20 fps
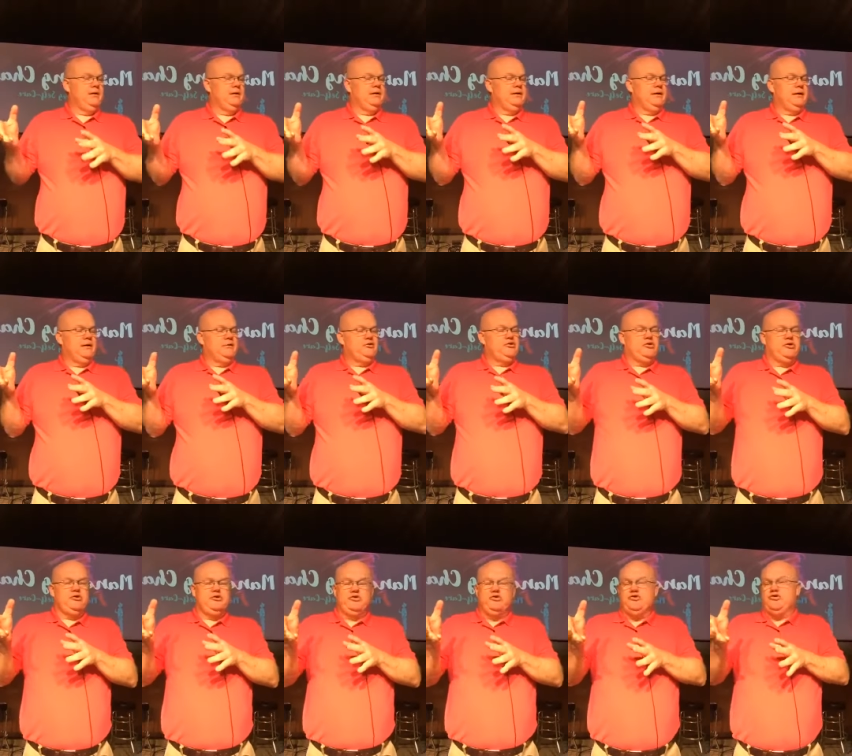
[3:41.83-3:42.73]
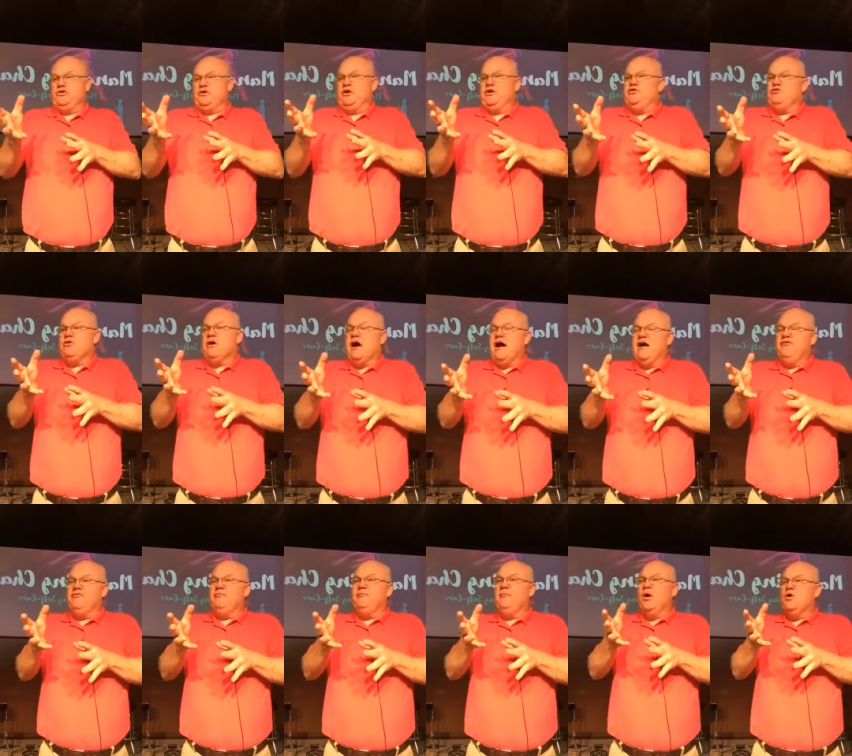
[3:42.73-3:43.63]
uh, to, to
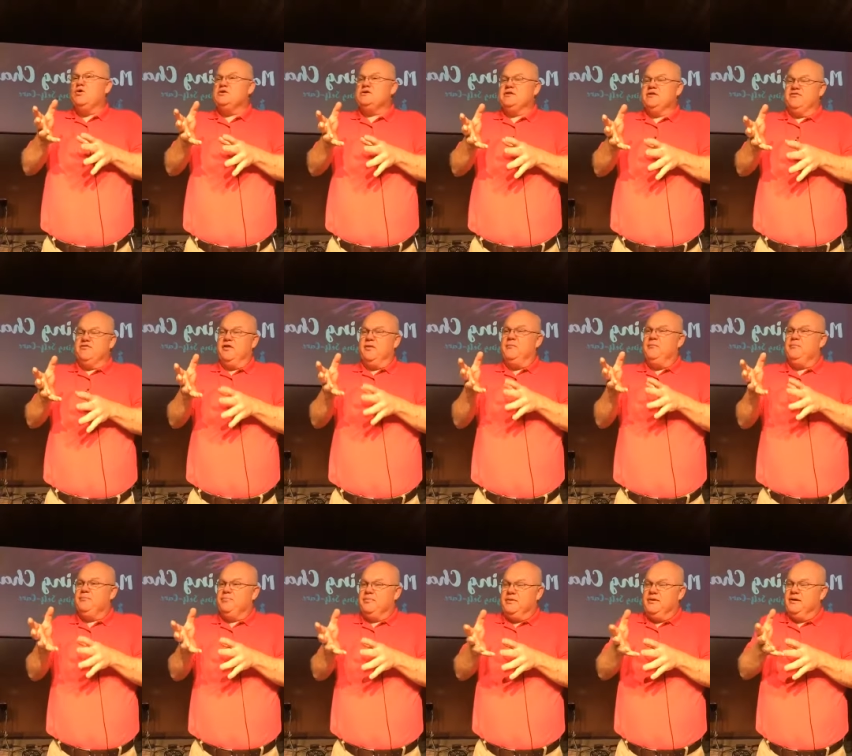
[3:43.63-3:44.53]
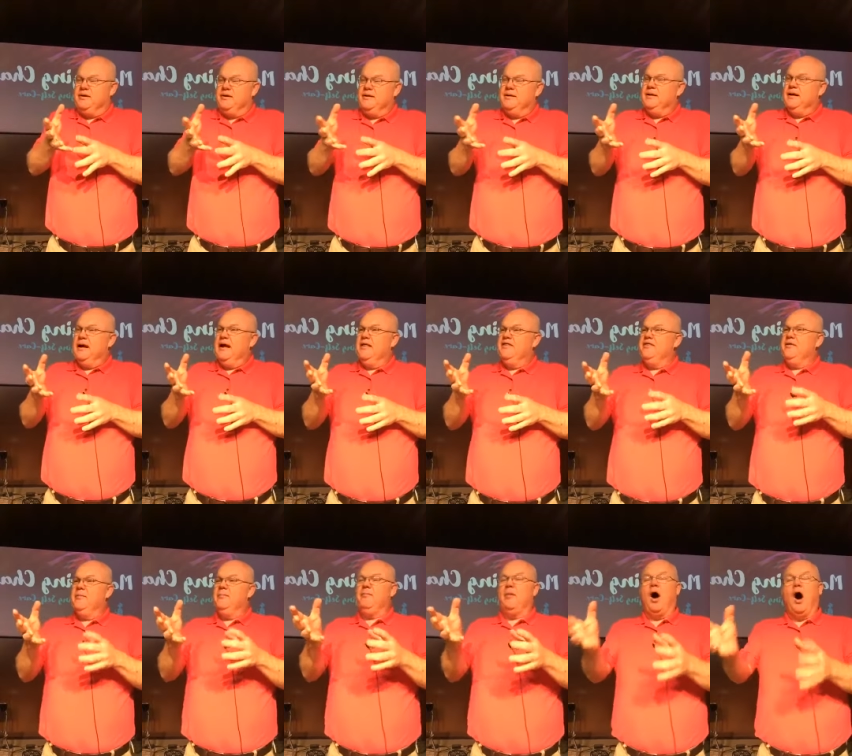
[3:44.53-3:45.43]
drive most of the, the,
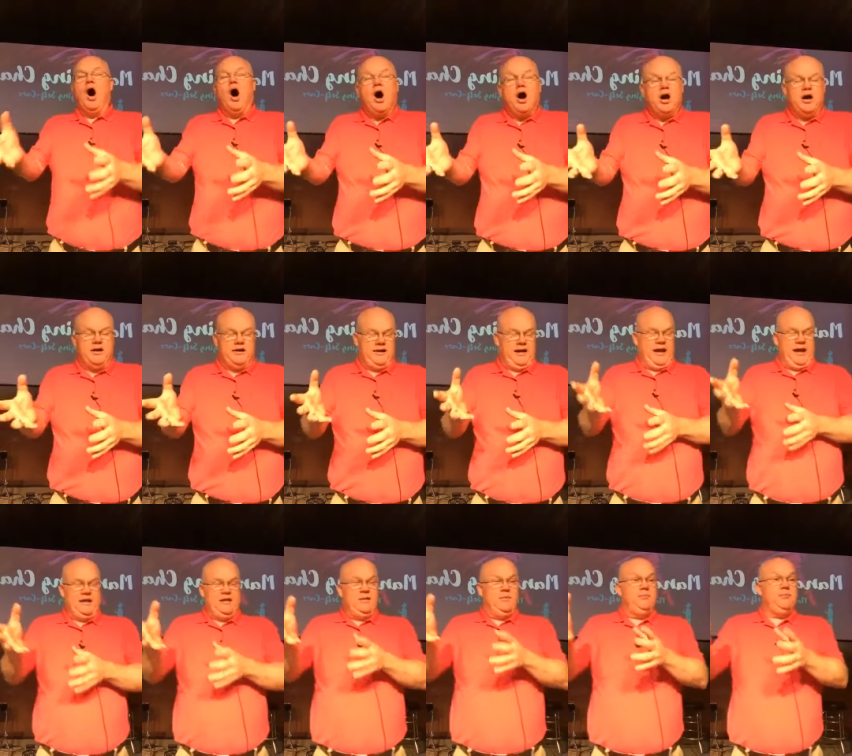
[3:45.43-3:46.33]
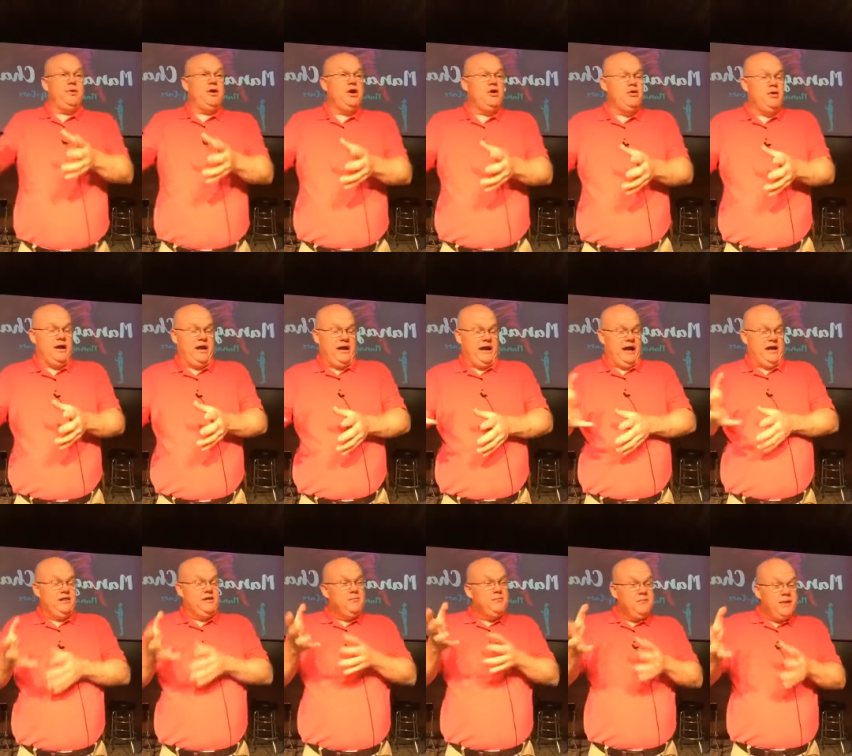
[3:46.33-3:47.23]
the art and the beauty
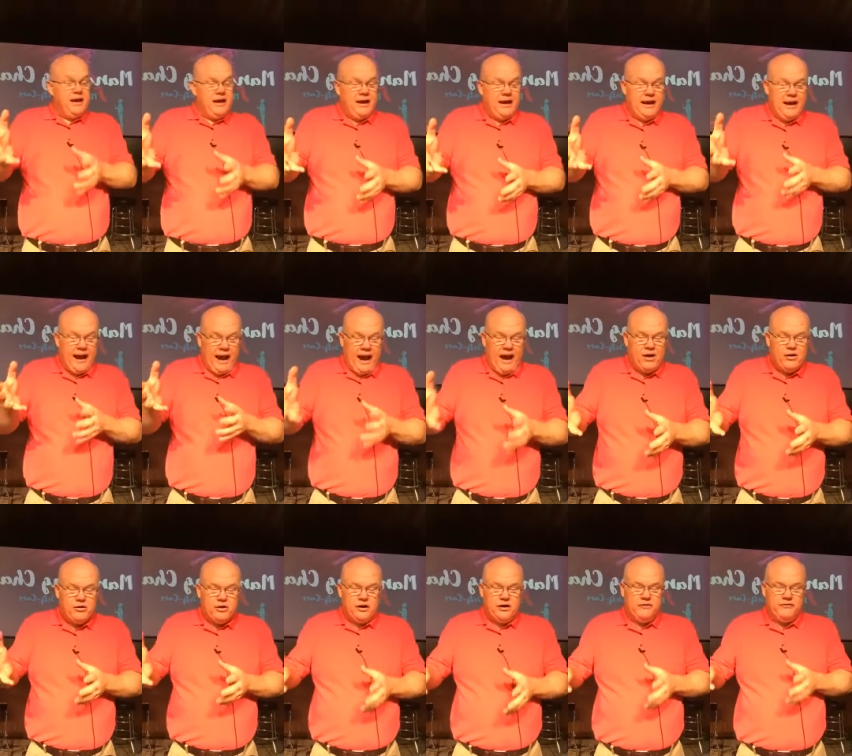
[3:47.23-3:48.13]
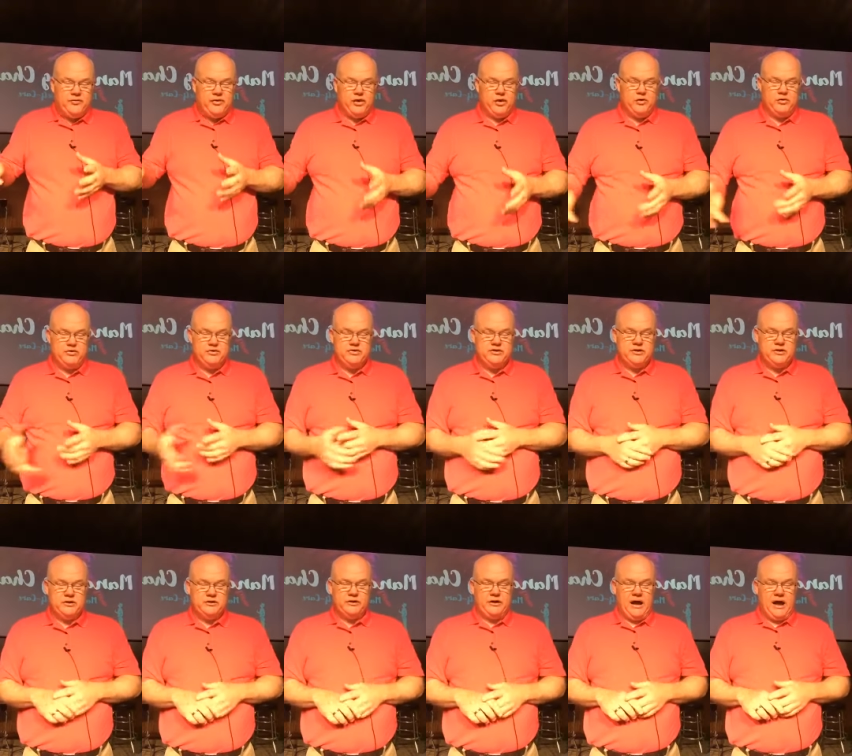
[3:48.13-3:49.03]
and the meaning out of those
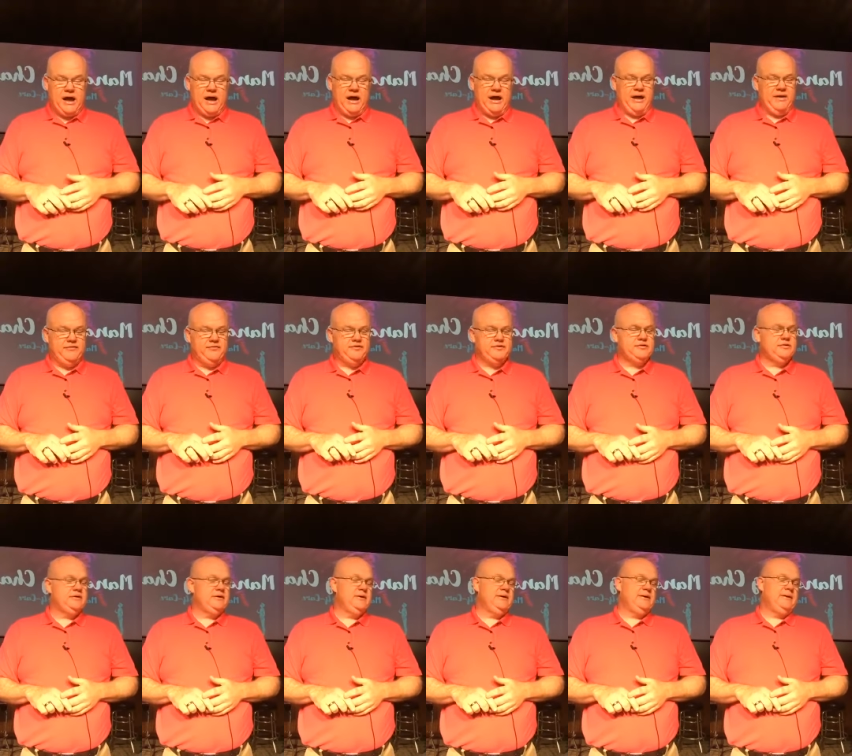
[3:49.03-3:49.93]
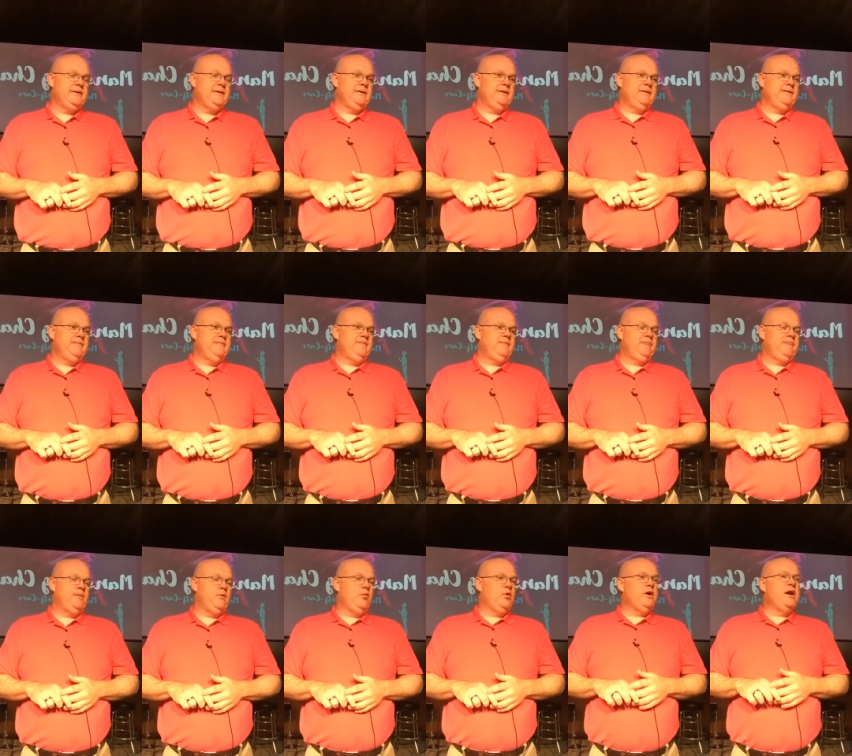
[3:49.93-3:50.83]
lives.
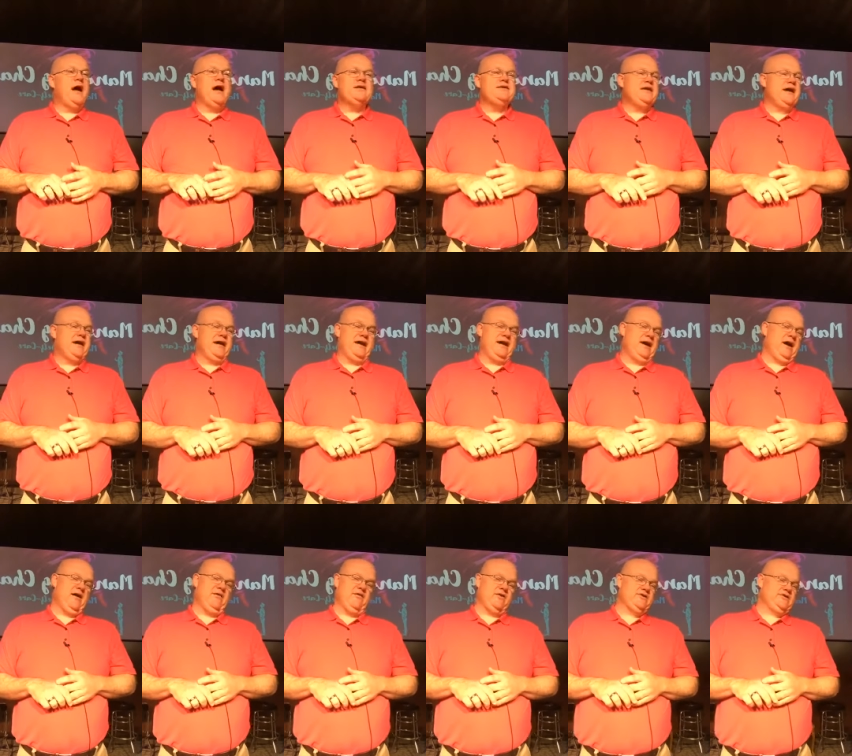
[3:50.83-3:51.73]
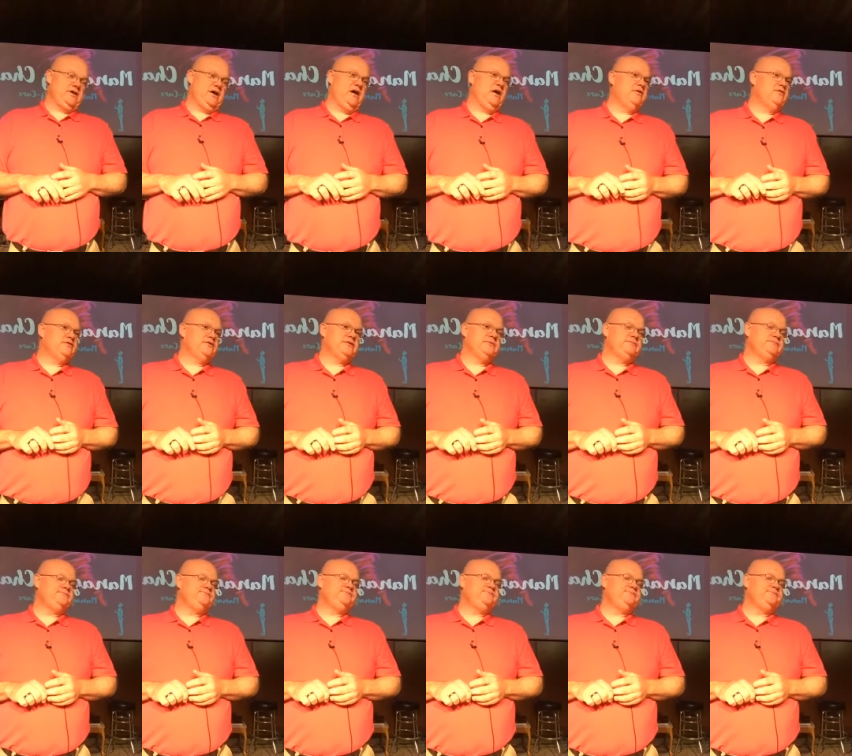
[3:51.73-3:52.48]
We're not taking care of ourselves.